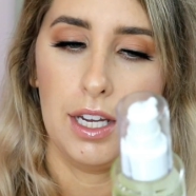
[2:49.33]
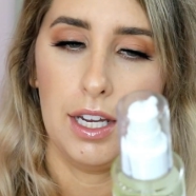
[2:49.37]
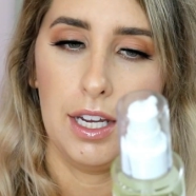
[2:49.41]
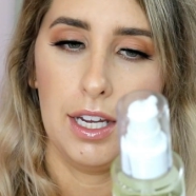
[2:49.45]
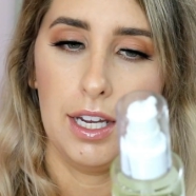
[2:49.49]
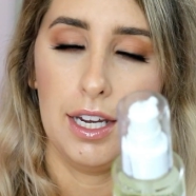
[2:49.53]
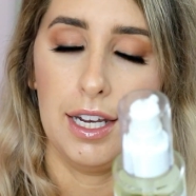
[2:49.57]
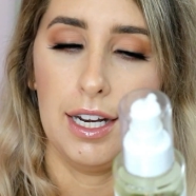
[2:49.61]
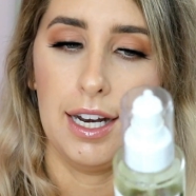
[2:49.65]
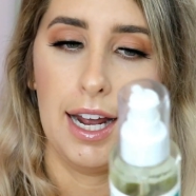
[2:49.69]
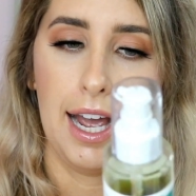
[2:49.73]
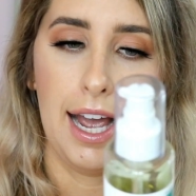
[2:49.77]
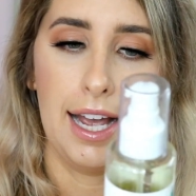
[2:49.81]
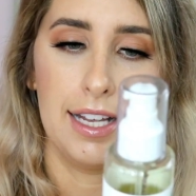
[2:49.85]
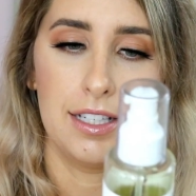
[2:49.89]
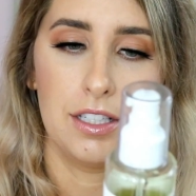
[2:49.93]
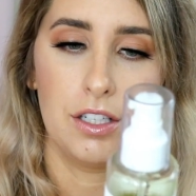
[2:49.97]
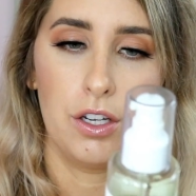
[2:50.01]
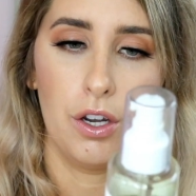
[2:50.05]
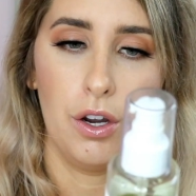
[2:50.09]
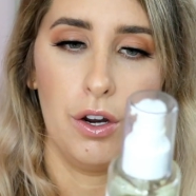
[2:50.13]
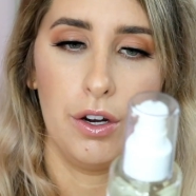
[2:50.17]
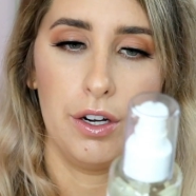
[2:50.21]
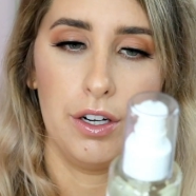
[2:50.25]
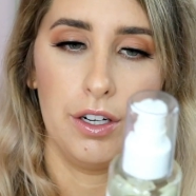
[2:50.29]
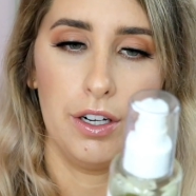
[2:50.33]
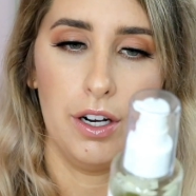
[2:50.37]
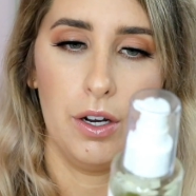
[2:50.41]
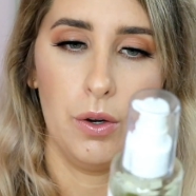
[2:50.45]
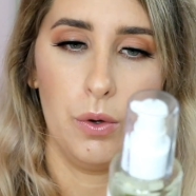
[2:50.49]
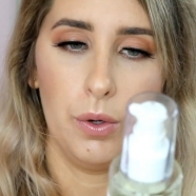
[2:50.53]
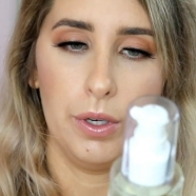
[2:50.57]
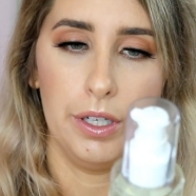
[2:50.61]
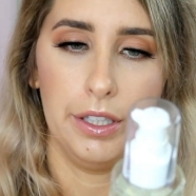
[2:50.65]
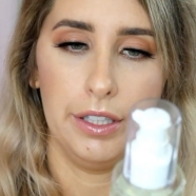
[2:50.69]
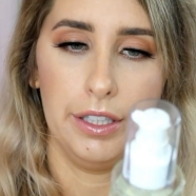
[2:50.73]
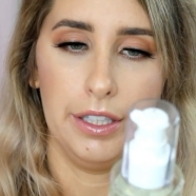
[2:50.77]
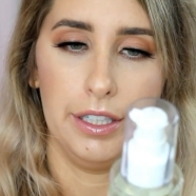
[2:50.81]
it has coconut
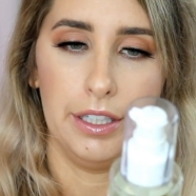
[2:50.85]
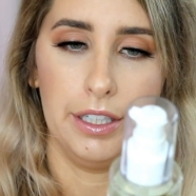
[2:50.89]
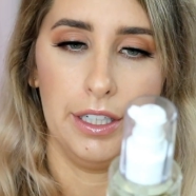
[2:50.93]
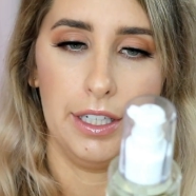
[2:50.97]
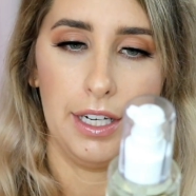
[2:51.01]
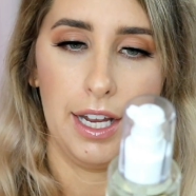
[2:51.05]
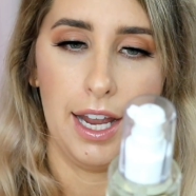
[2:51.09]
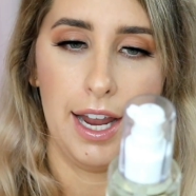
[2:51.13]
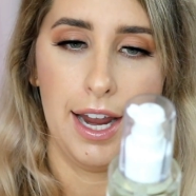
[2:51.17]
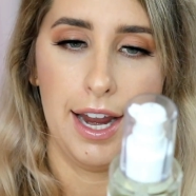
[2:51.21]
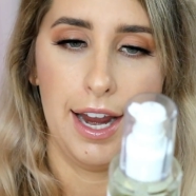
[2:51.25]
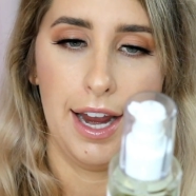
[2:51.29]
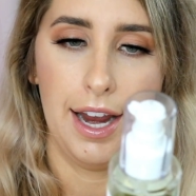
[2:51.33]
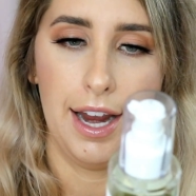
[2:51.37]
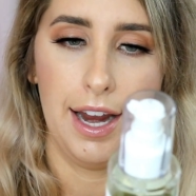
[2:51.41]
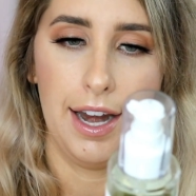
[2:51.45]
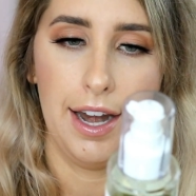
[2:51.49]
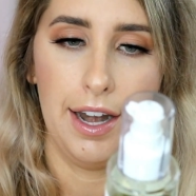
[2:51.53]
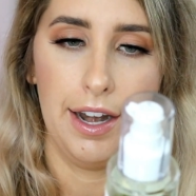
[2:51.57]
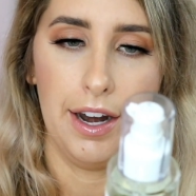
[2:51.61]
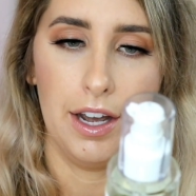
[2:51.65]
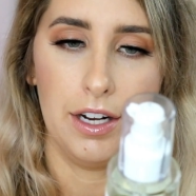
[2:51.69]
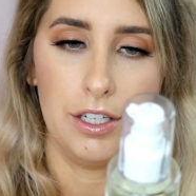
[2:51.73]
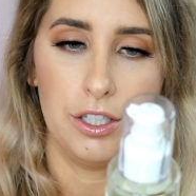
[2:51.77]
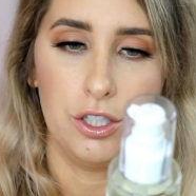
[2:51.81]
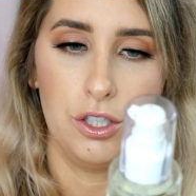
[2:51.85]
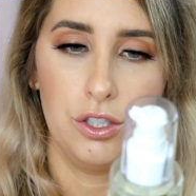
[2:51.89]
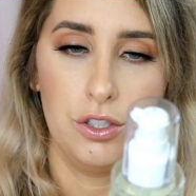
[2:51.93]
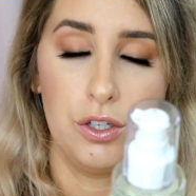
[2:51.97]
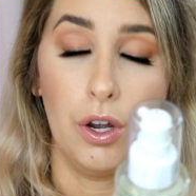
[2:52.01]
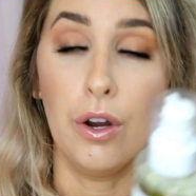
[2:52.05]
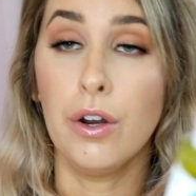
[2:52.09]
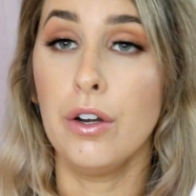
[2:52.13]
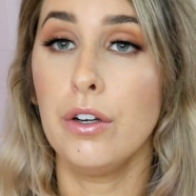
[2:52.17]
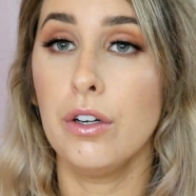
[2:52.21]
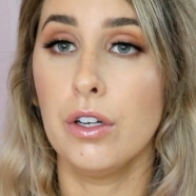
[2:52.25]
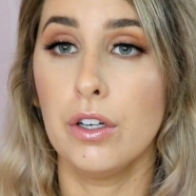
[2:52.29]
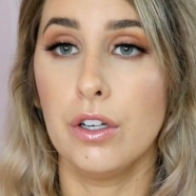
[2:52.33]
oil in it, and I
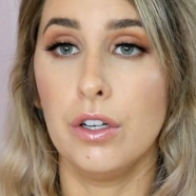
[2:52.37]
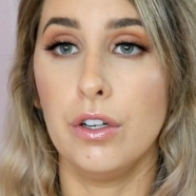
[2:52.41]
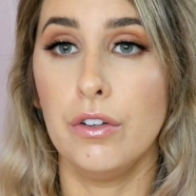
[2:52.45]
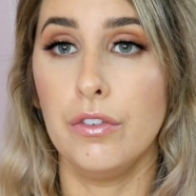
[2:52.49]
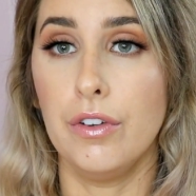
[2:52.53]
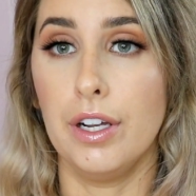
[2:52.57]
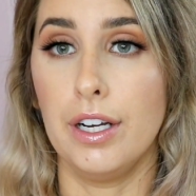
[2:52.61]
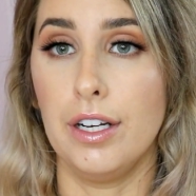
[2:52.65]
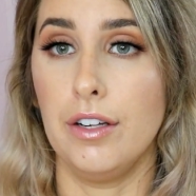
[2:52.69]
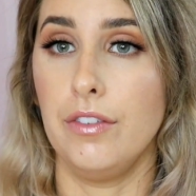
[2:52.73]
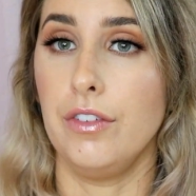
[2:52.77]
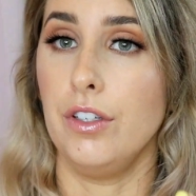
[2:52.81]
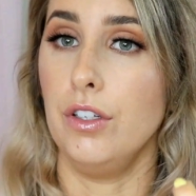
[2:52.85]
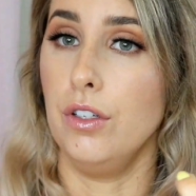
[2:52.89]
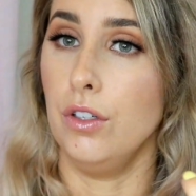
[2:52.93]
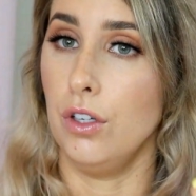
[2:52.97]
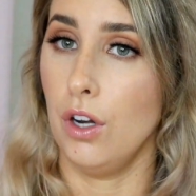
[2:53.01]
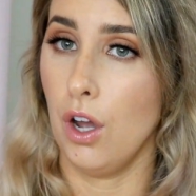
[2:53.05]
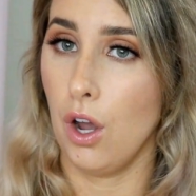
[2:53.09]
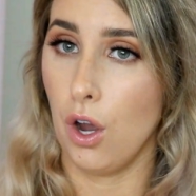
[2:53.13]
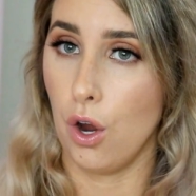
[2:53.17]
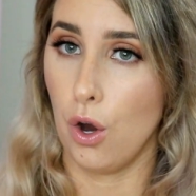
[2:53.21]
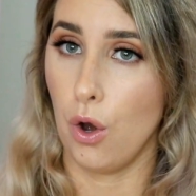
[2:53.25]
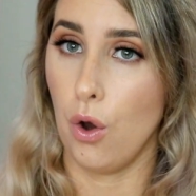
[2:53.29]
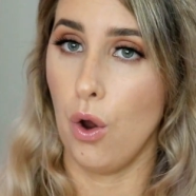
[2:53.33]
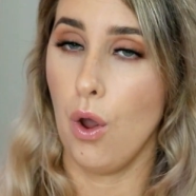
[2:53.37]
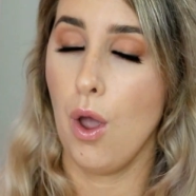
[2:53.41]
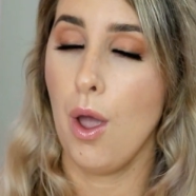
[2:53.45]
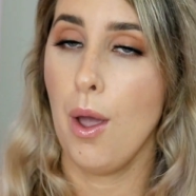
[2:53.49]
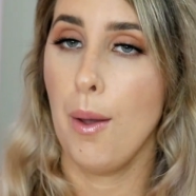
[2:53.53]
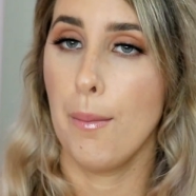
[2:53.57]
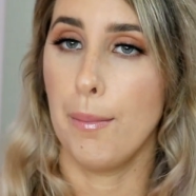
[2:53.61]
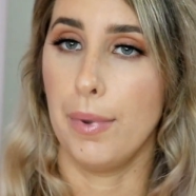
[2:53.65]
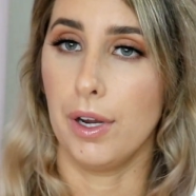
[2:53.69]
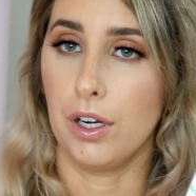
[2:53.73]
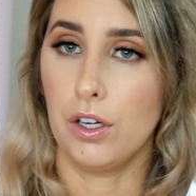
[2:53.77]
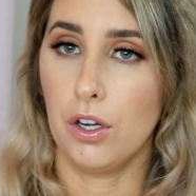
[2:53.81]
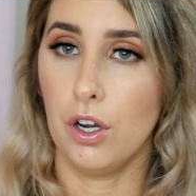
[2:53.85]
don't know if any of you know,
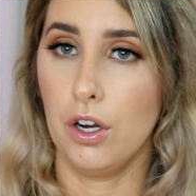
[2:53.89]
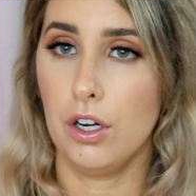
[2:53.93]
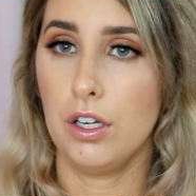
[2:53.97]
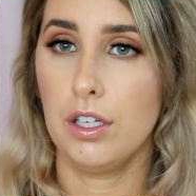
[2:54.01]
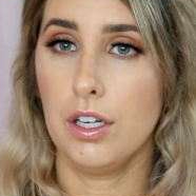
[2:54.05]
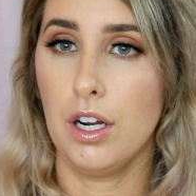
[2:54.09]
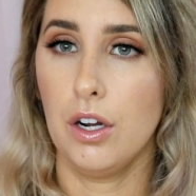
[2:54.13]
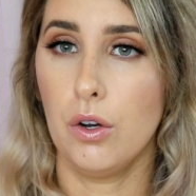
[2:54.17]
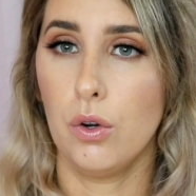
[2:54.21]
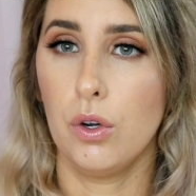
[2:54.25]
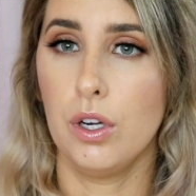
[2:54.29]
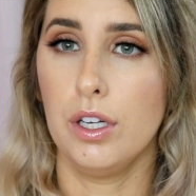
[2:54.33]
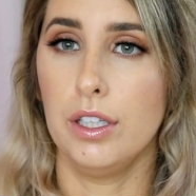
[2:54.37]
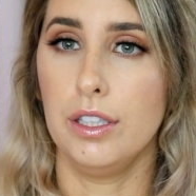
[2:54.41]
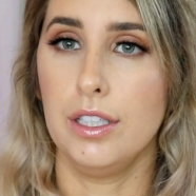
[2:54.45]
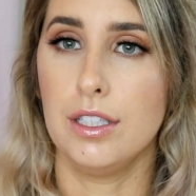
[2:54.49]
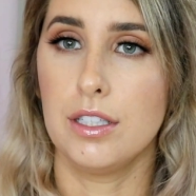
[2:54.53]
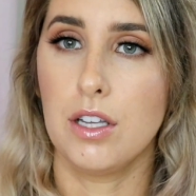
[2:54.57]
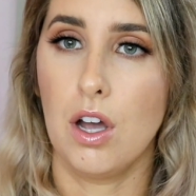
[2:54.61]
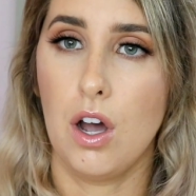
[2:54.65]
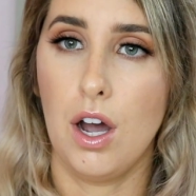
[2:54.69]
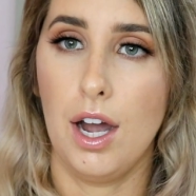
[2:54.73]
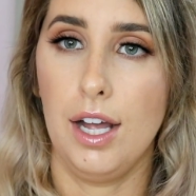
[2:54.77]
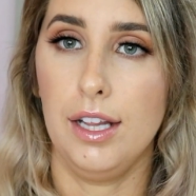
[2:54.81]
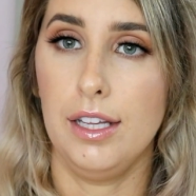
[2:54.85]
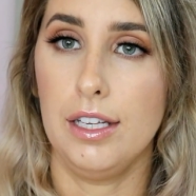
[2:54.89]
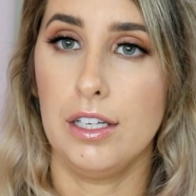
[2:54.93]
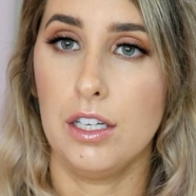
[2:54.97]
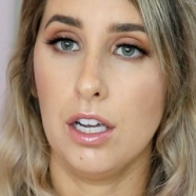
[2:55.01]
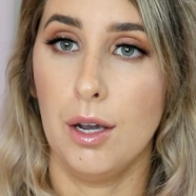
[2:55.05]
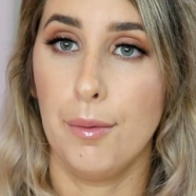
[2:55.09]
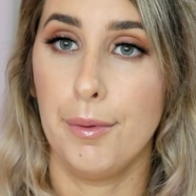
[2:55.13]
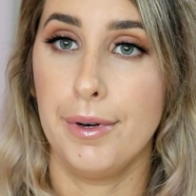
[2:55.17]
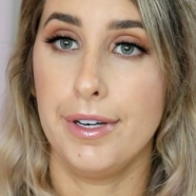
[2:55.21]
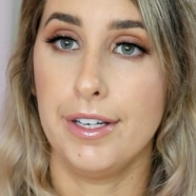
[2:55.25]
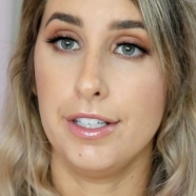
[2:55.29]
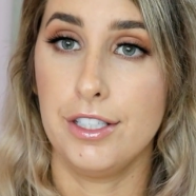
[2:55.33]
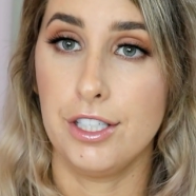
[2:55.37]
but coconut oil is highly
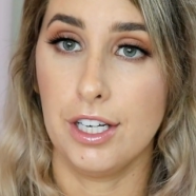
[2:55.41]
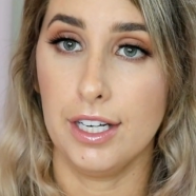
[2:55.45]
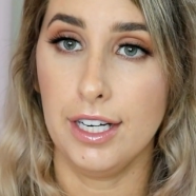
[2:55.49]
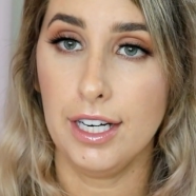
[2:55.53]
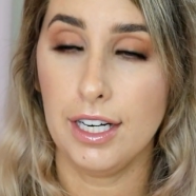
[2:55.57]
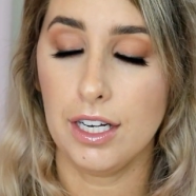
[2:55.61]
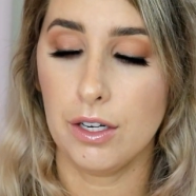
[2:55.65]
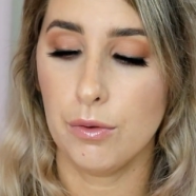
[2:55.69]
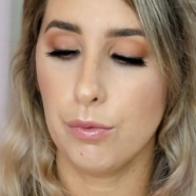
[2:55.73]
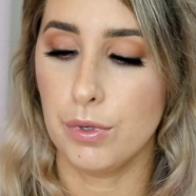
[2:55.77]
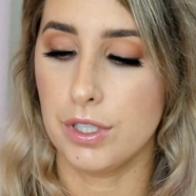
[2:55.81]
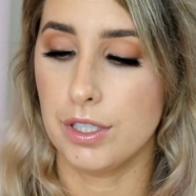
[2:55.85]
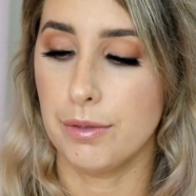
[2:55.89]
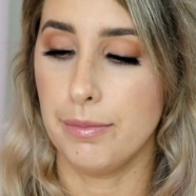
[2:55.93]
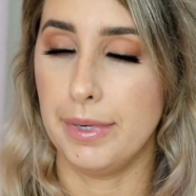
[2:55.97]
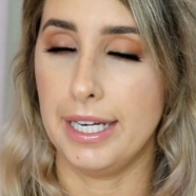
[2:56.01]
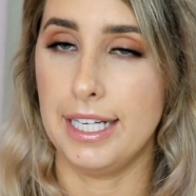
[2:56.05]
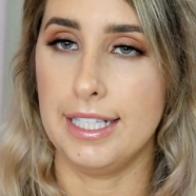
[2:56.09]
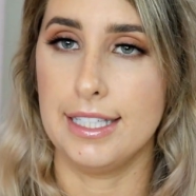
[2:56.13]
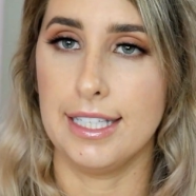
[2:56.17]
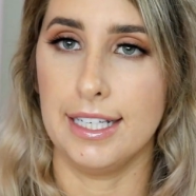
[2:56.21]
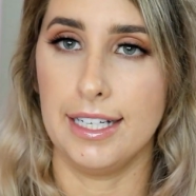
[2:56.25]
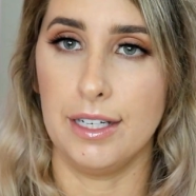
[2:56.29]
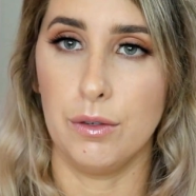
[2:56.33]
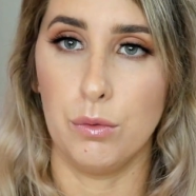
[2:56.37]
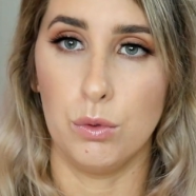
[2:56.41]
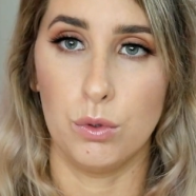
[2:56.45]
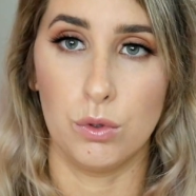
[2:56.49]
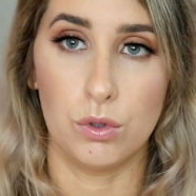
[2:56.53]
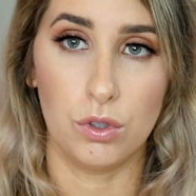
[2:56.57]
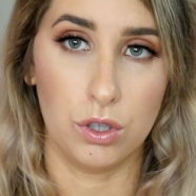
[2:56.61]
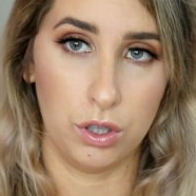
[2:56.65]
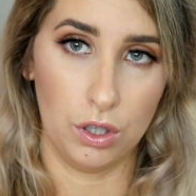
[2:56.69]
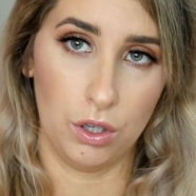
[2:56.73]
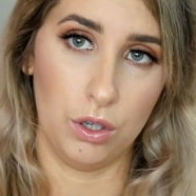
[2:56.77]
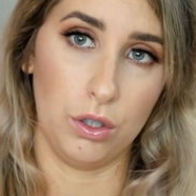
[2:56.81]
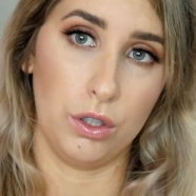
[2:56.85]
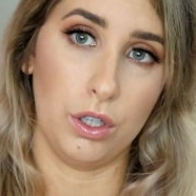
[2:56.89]
comedogenic, which means that it will
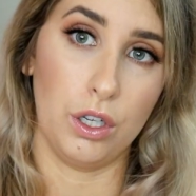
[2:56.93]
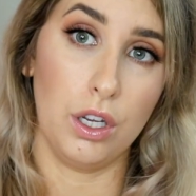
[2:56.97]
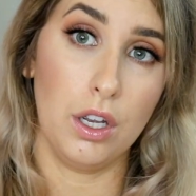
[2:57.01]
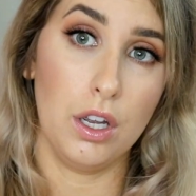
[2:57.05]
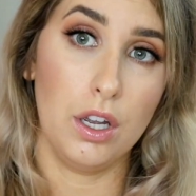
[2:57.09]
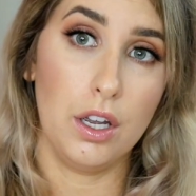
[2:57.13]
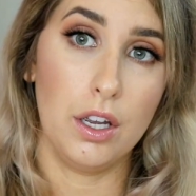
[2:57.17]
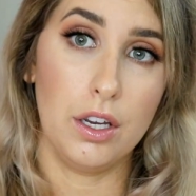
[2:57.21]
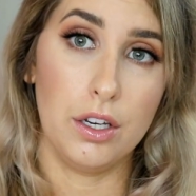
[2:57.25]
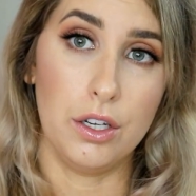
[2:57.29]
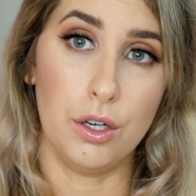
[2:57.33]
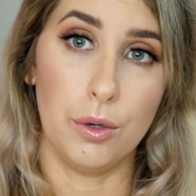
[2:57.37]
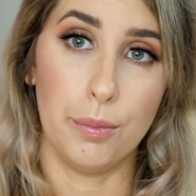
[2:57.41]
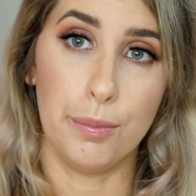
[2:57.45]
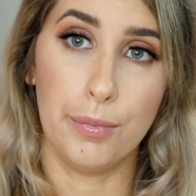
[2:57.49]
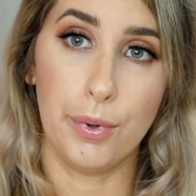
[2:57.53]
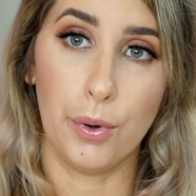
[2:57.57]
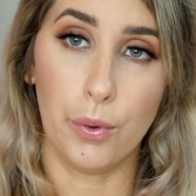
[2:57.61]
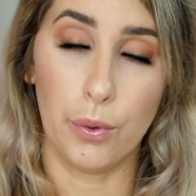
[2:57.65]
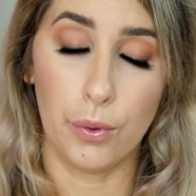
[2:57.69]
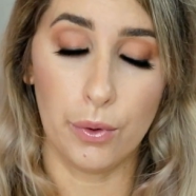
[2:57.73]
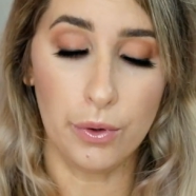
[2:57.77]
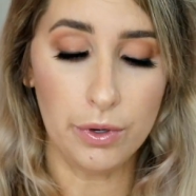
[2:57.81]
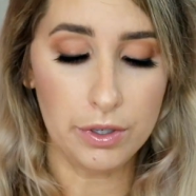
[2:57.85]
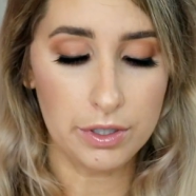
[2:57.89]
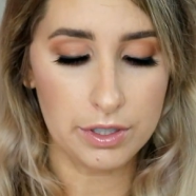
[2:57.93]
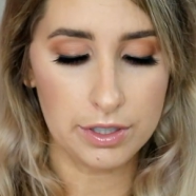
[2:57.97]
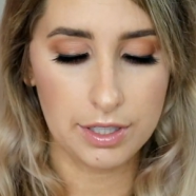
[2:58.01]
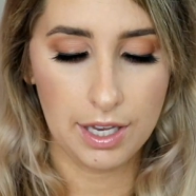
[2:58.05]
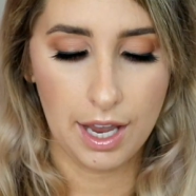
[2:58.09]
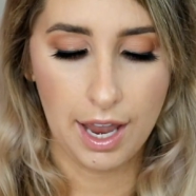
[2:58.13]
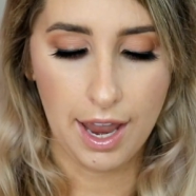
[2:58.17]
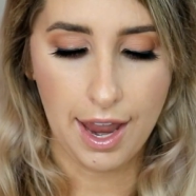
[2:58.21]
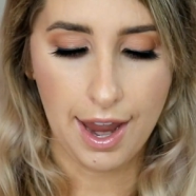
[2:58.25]
clog your pores,